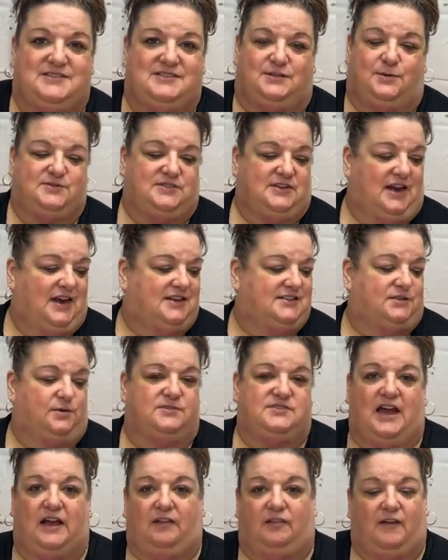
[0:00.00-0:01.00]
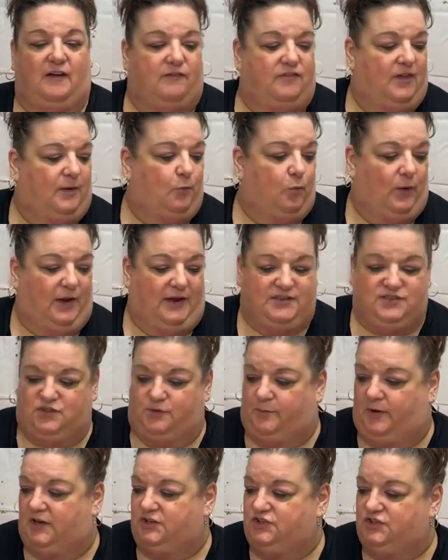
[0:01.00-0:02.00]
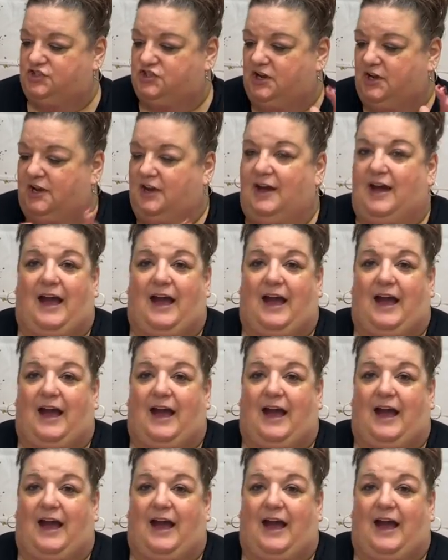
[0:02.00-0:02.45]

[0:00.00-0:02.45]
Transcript: miss those concerts. I love them way too much.